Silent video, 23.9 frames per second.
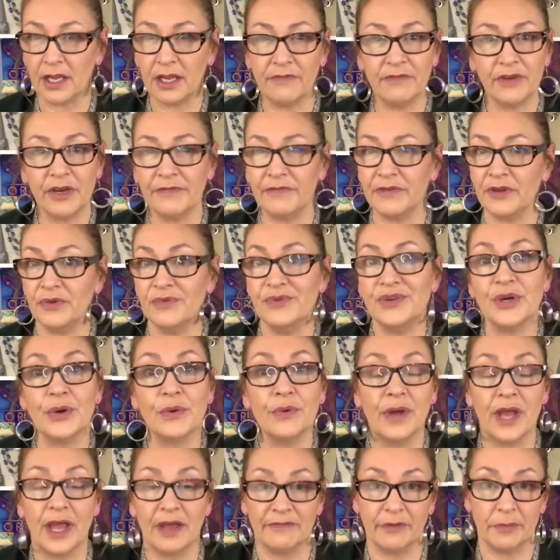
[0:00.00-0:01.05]
even if you
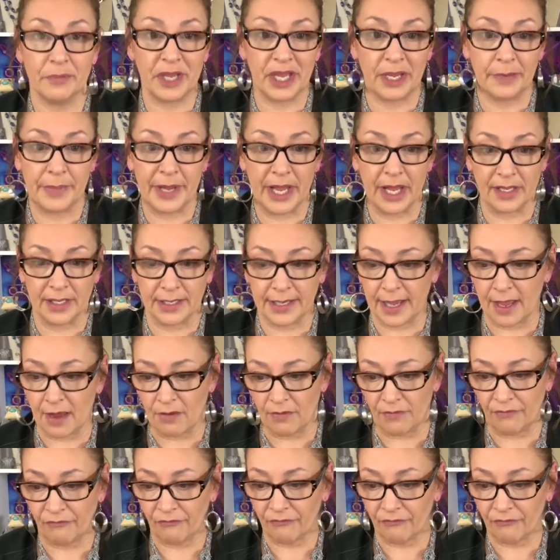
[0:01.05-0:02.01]
don't have a PayPal account.